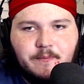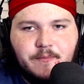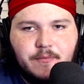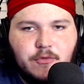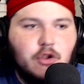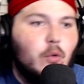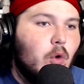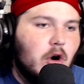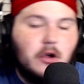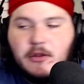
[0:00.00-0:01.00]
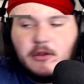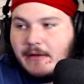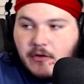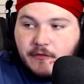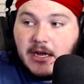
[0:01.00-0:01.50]
New World and
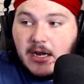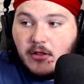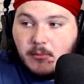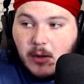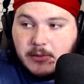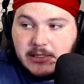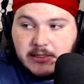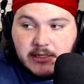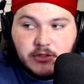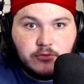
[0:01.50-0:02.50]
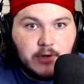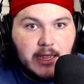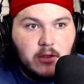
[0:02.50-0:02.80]
whatever fucking other MOBAs exist, right?